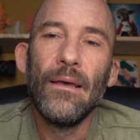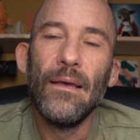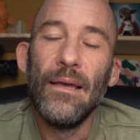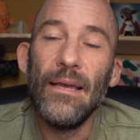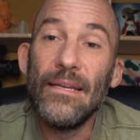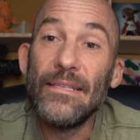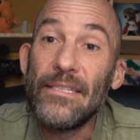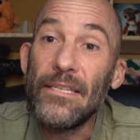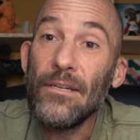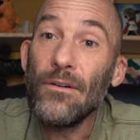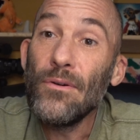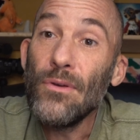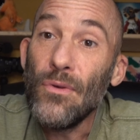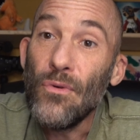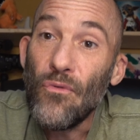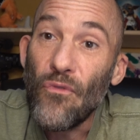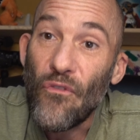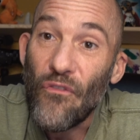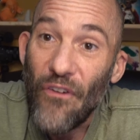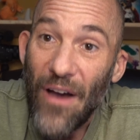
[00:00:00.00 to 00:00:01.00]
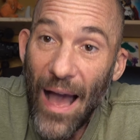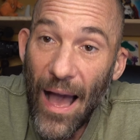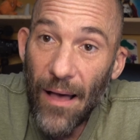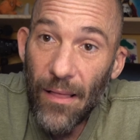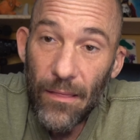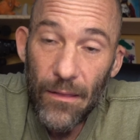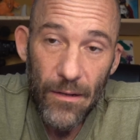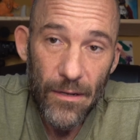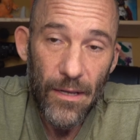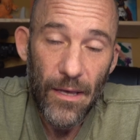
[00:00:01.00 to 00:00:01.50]
Until you
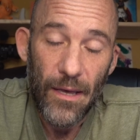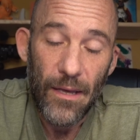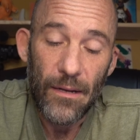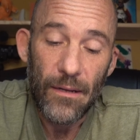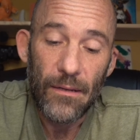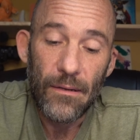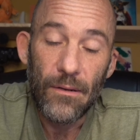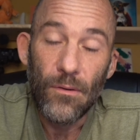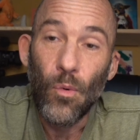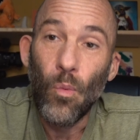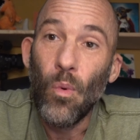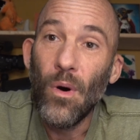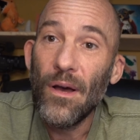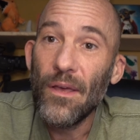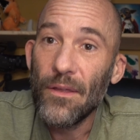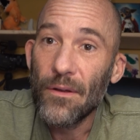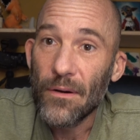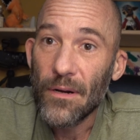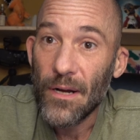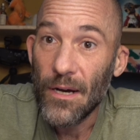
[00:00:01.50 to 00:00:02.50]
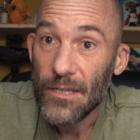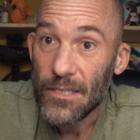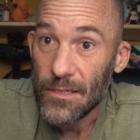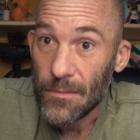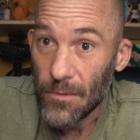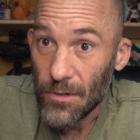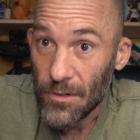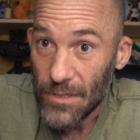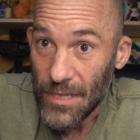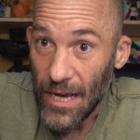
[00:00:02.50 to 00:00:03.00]
validated what your
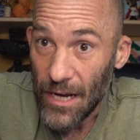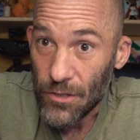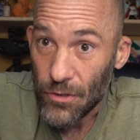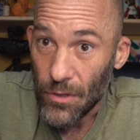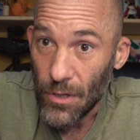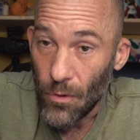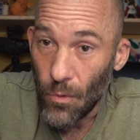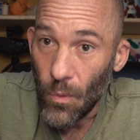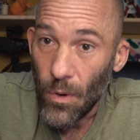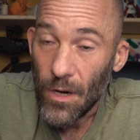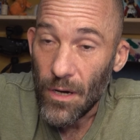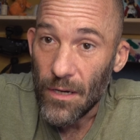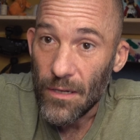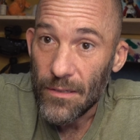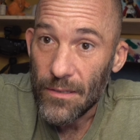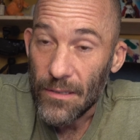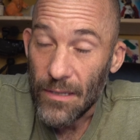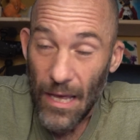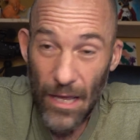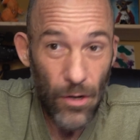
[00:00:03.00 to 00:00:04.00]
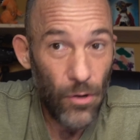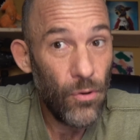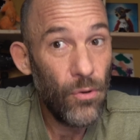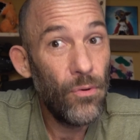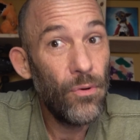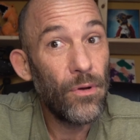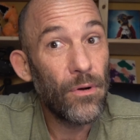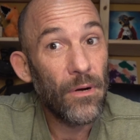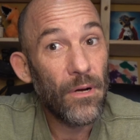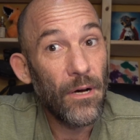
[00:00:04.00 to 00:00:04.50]
customers actually want and
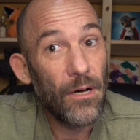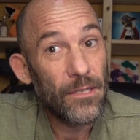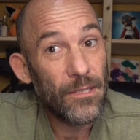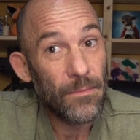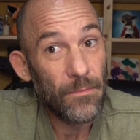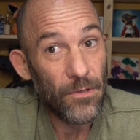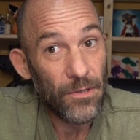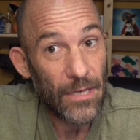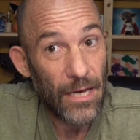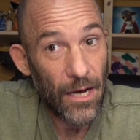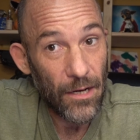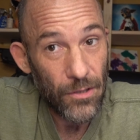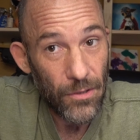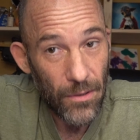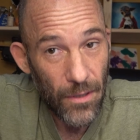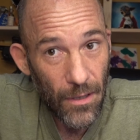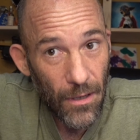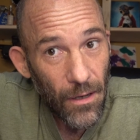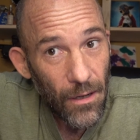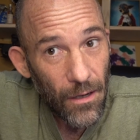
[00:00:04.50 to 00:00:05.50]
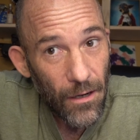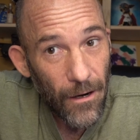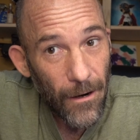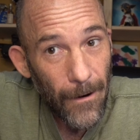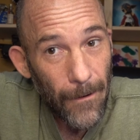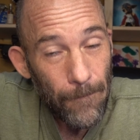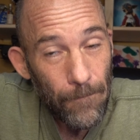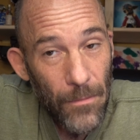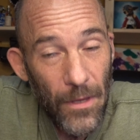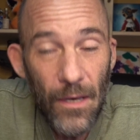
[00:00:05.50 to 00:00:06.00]
who your customers actually
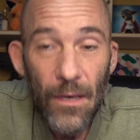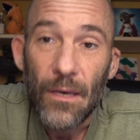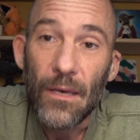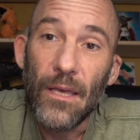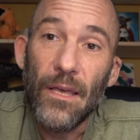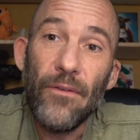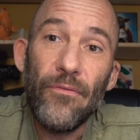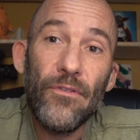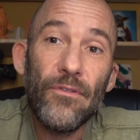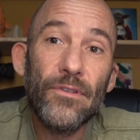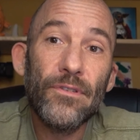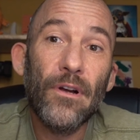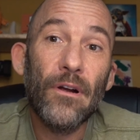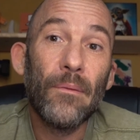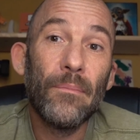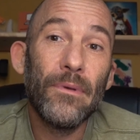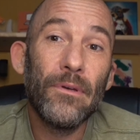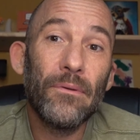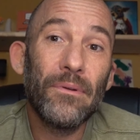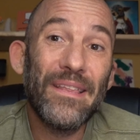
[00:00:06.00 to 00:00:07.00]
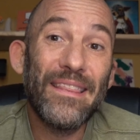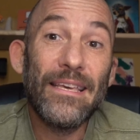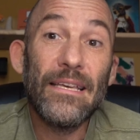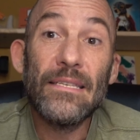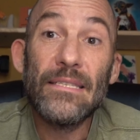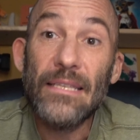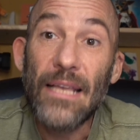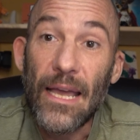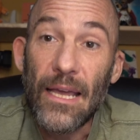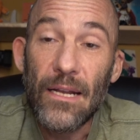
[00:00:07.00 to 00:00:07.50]
are, if you start building
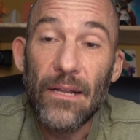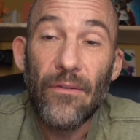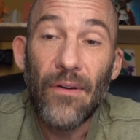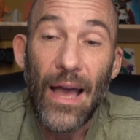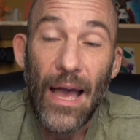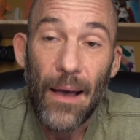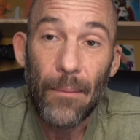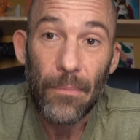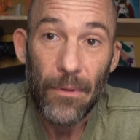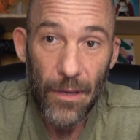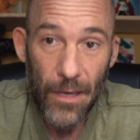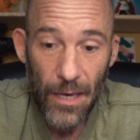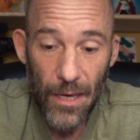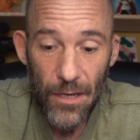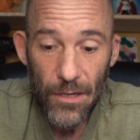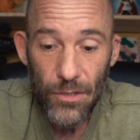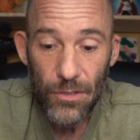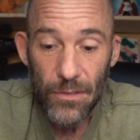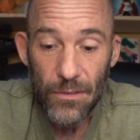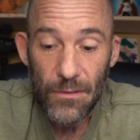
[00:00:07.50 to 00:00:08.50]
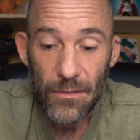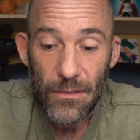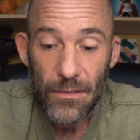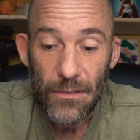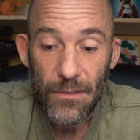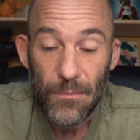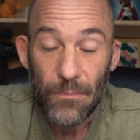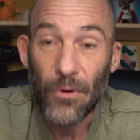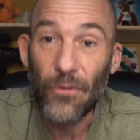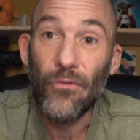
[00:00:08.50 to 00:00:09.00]
these native
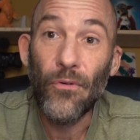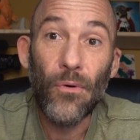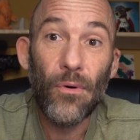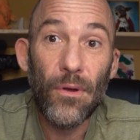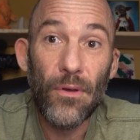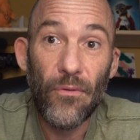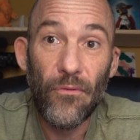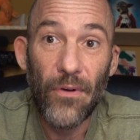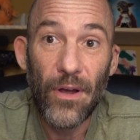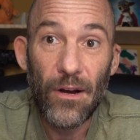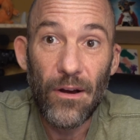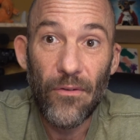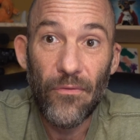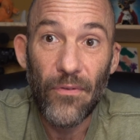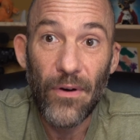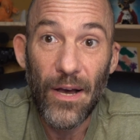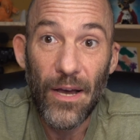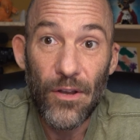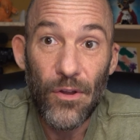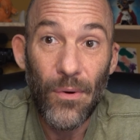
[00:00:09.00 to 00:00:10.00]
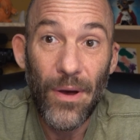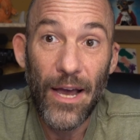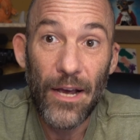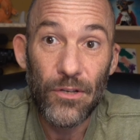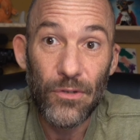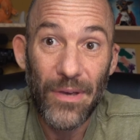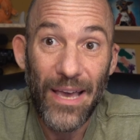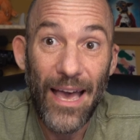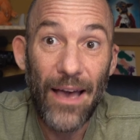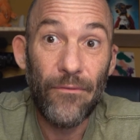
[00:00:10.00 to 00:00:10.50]
applications before you verified you
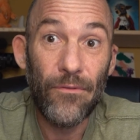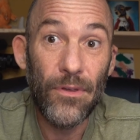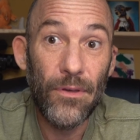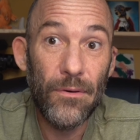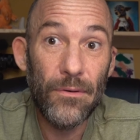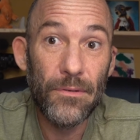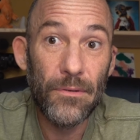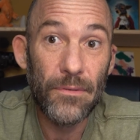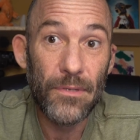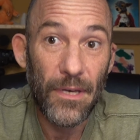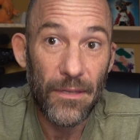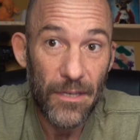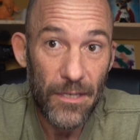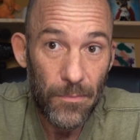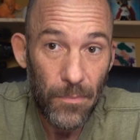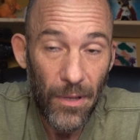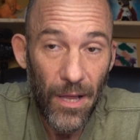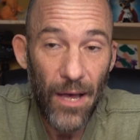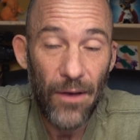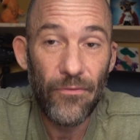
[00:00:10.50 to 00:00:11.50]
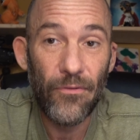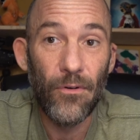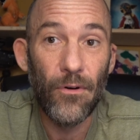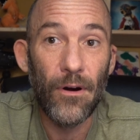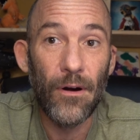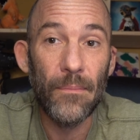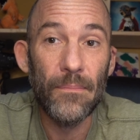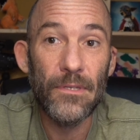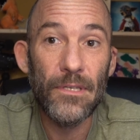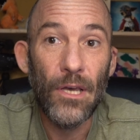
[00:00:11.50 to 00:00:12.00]
actually have users on these
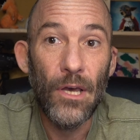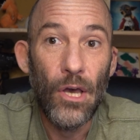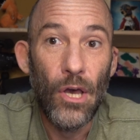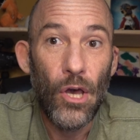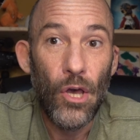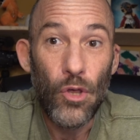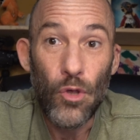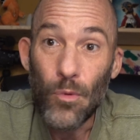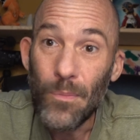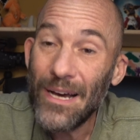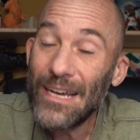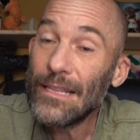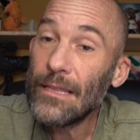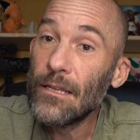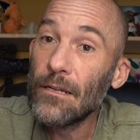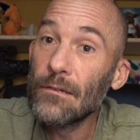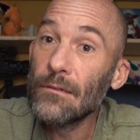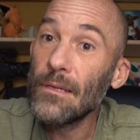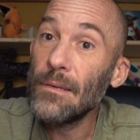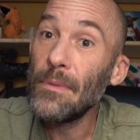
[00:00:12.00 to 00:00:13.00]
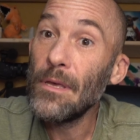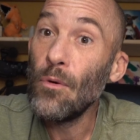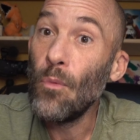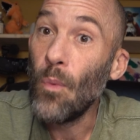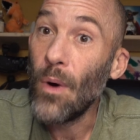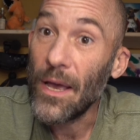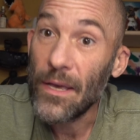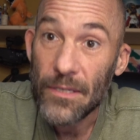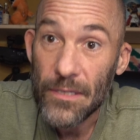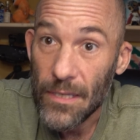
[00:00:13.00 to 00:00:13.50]
platforms, you might literally be
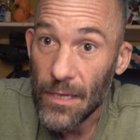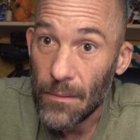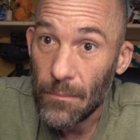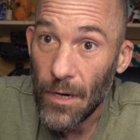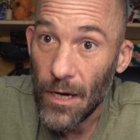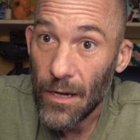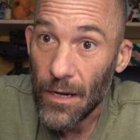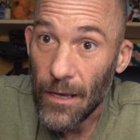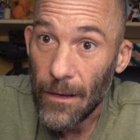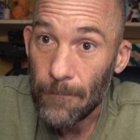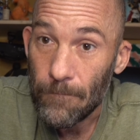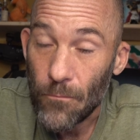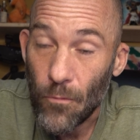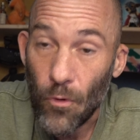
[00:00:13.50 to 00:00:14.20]
wasting money.